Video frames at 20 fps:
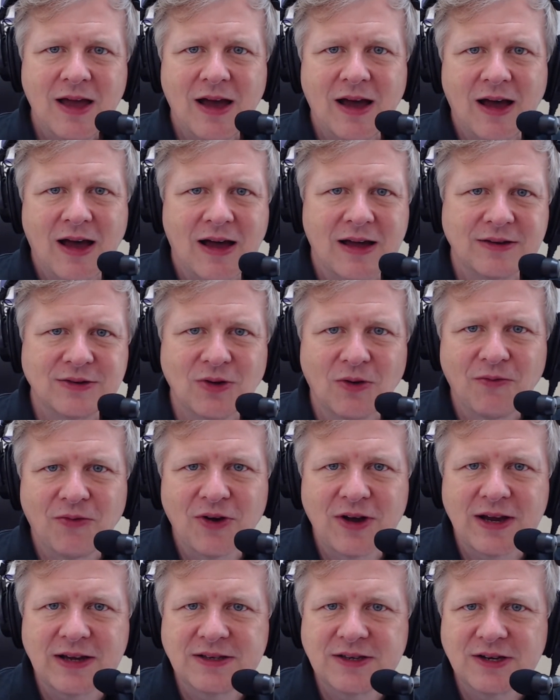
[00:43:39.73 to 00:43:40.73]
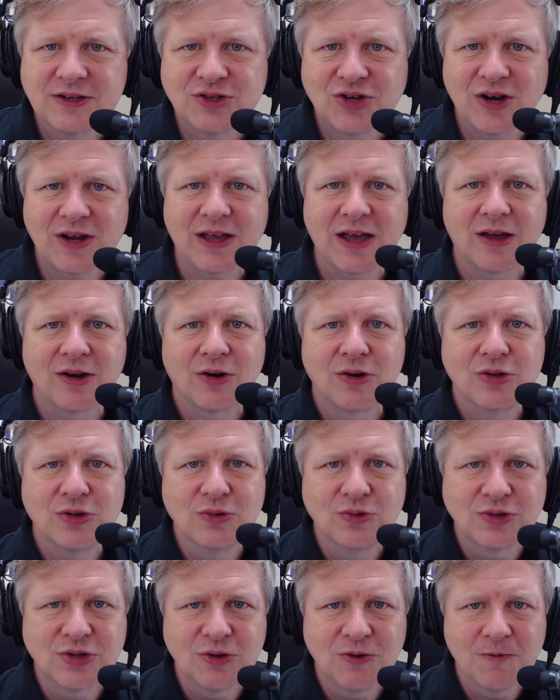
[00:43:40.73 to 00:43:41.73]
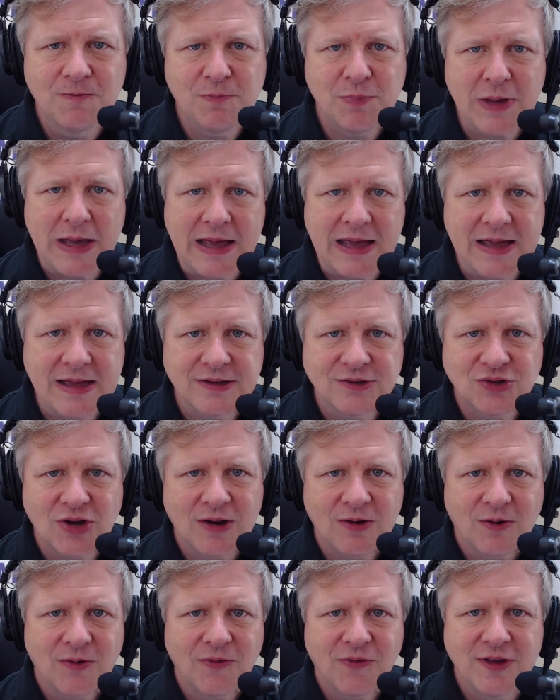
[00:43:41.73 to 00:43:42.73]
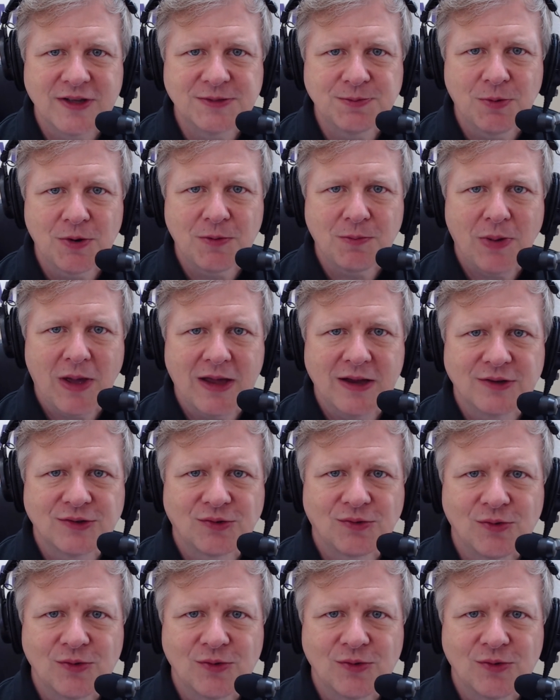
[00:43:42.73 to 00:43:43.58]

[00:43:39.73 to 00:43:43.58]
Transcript: Don't forget to check out our YouTube page and our Facebook page,